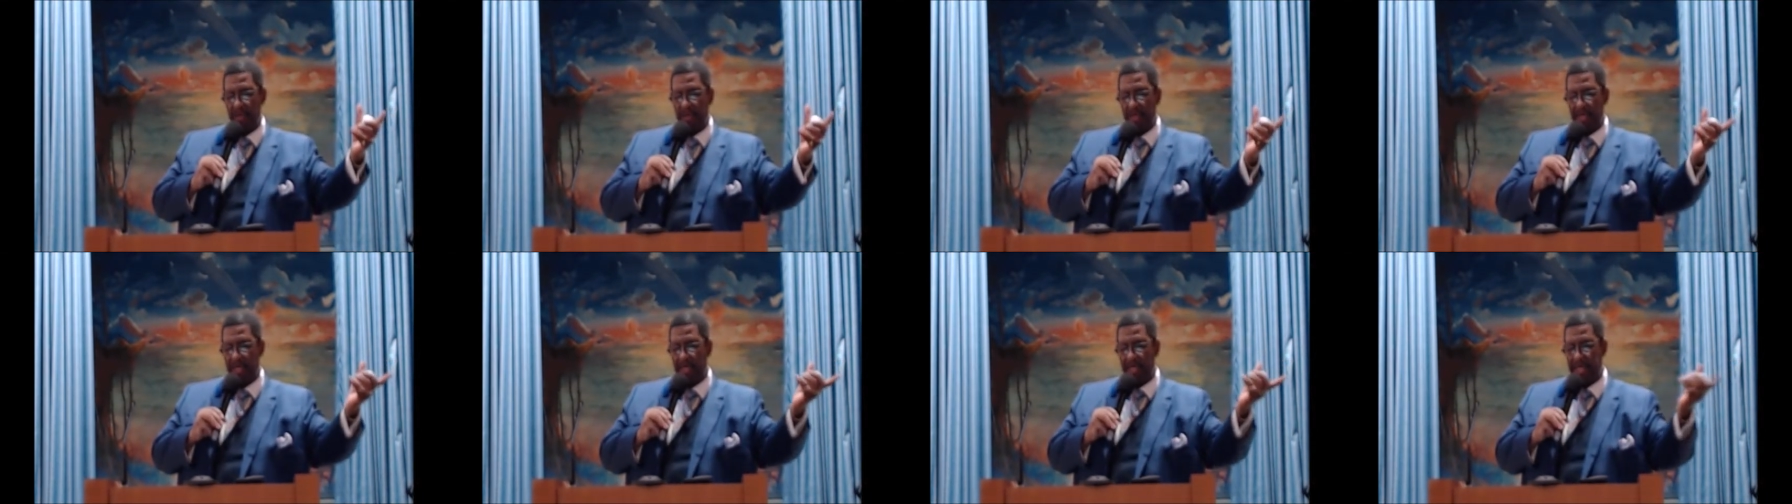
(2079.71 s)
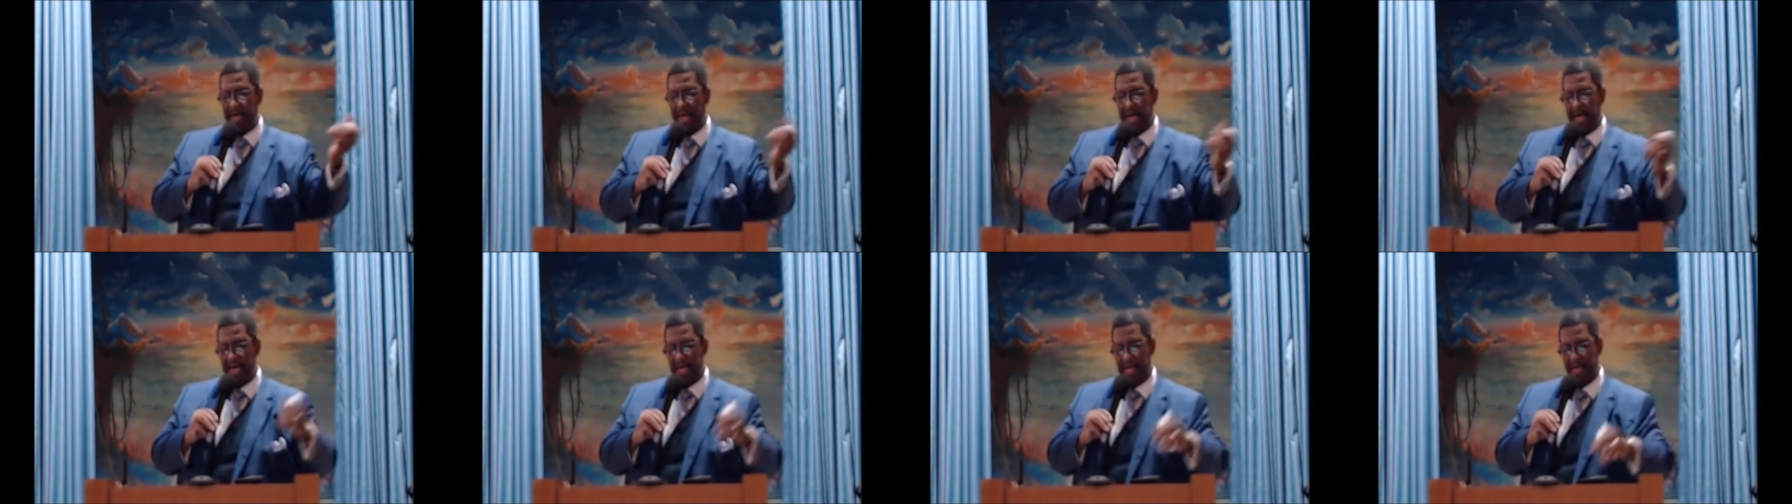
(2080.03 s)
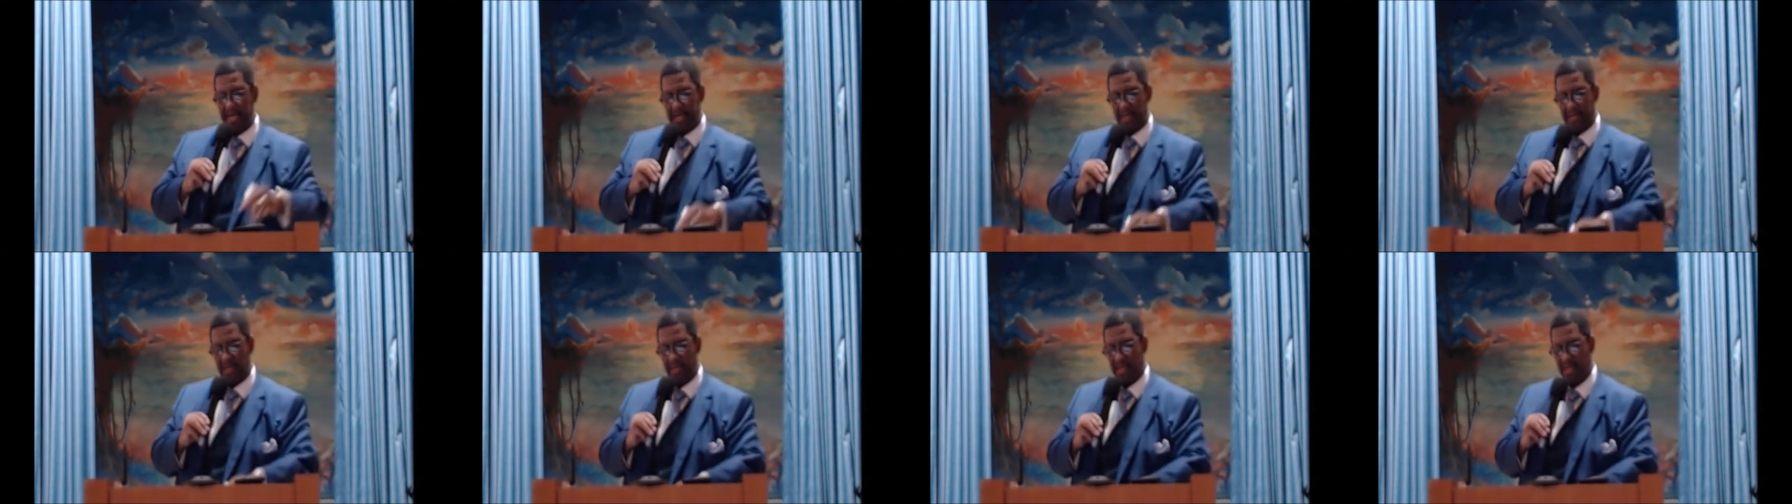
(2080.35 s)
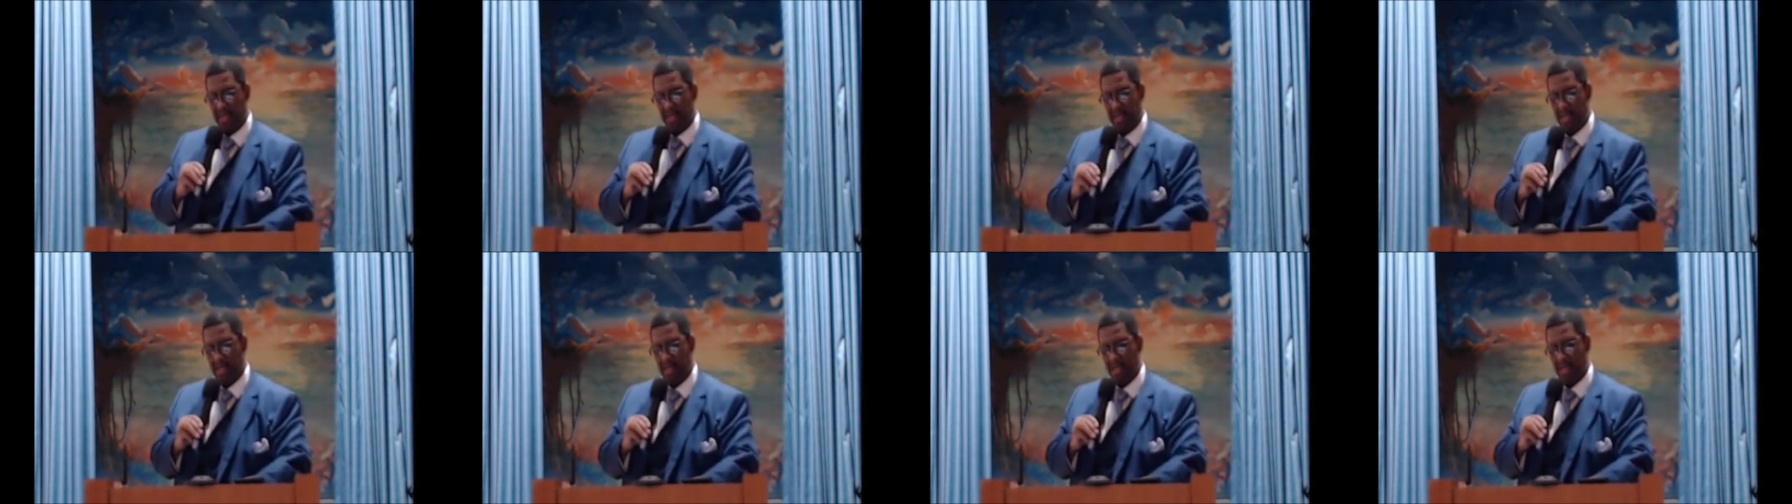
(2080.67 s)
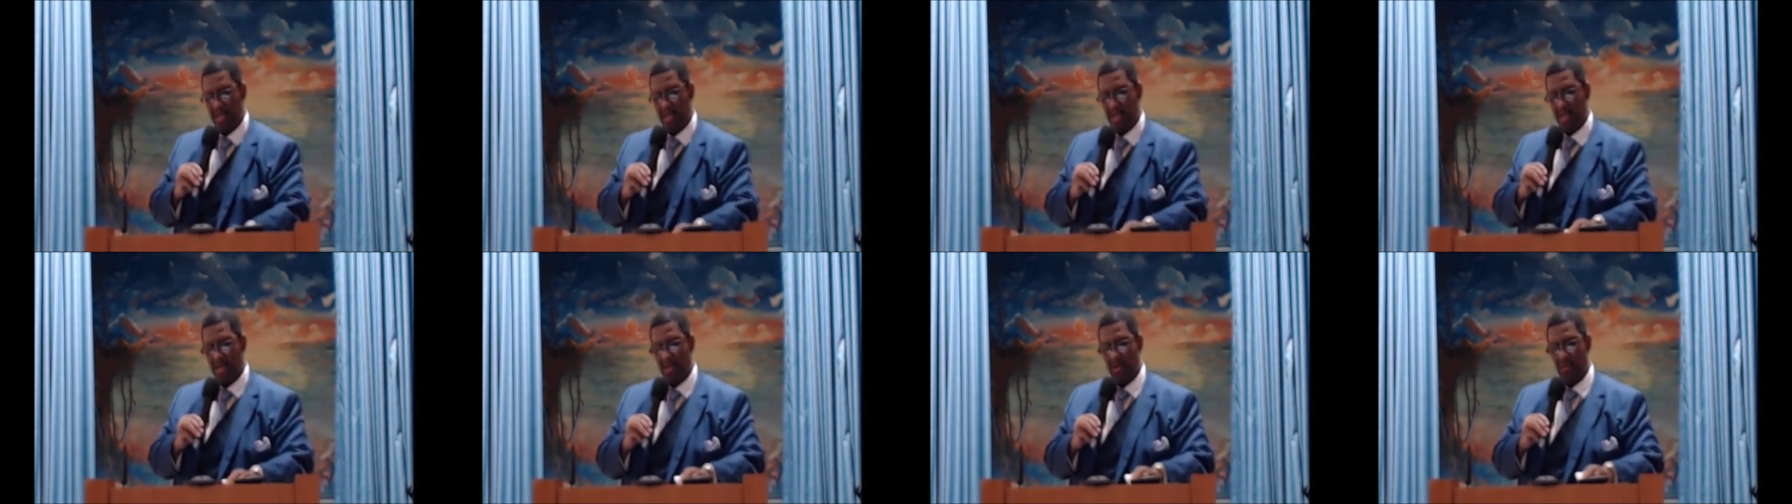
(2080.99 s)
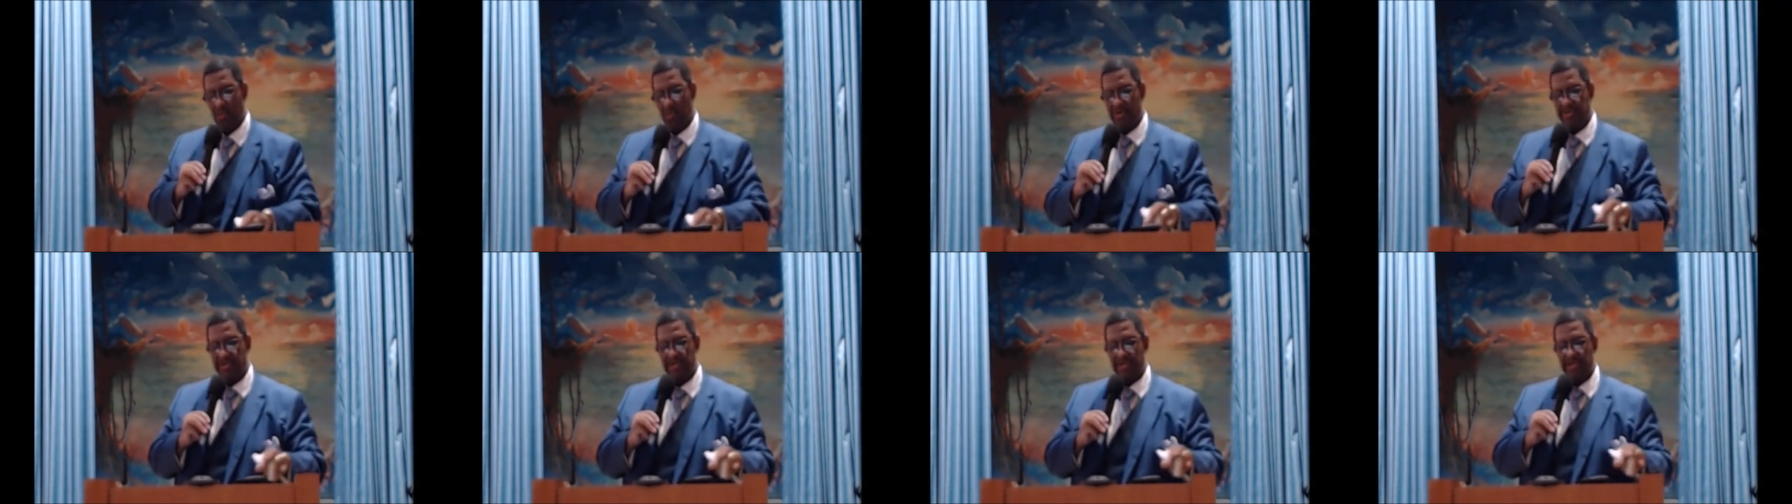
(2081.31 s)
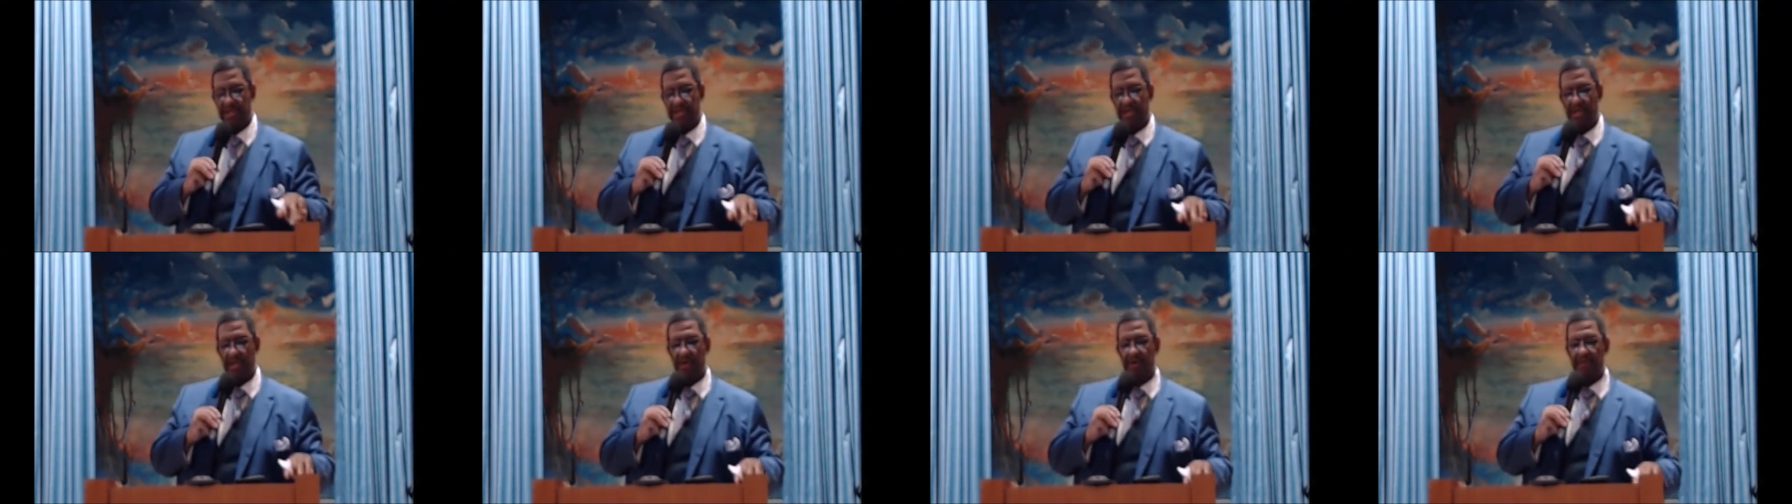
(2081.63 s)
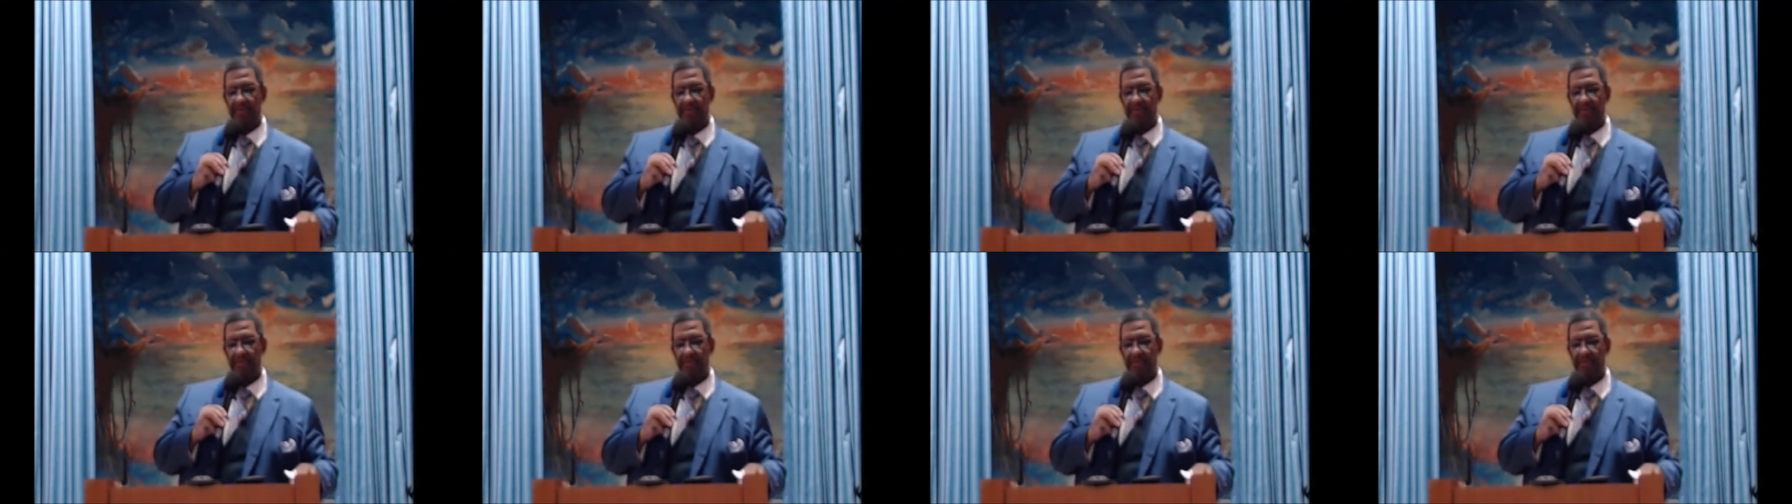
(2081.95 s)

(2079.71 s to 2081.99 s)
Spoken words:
Cain was the tiller